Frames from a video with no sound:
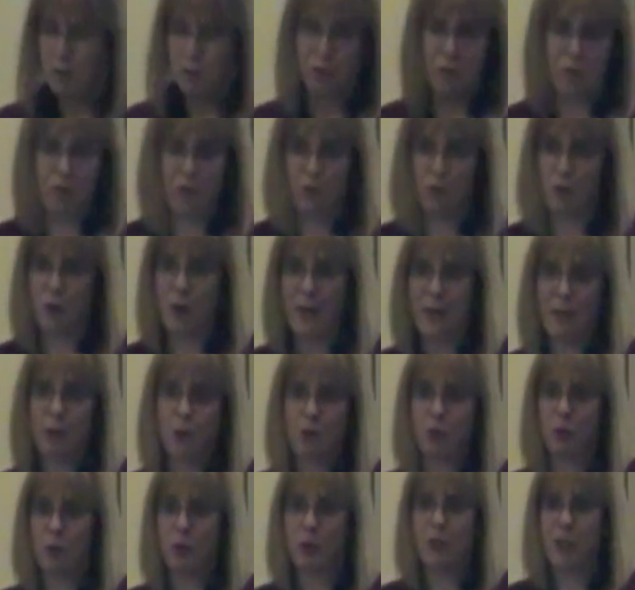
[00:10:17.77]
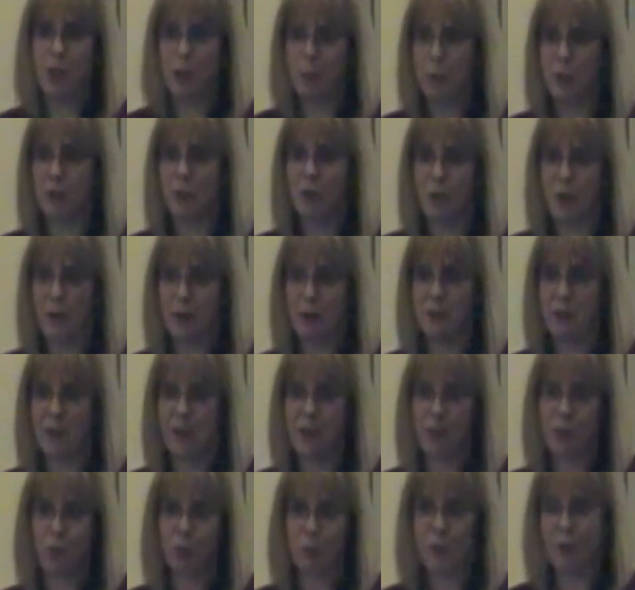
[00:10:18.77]
just try to keep in
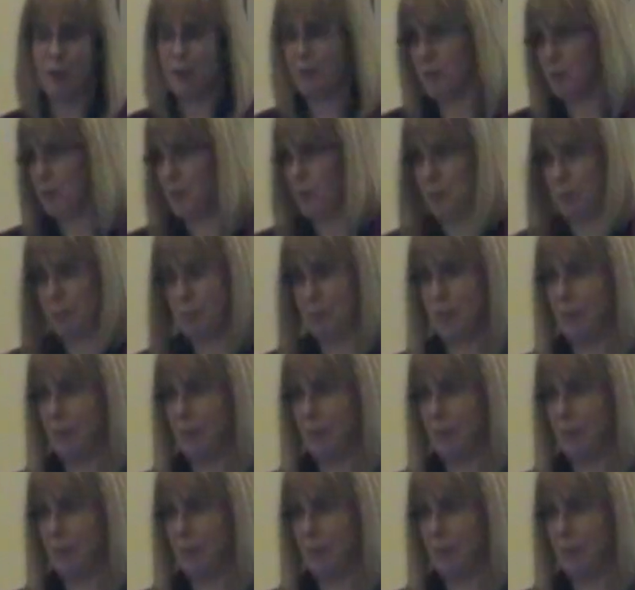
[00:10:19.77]
contact with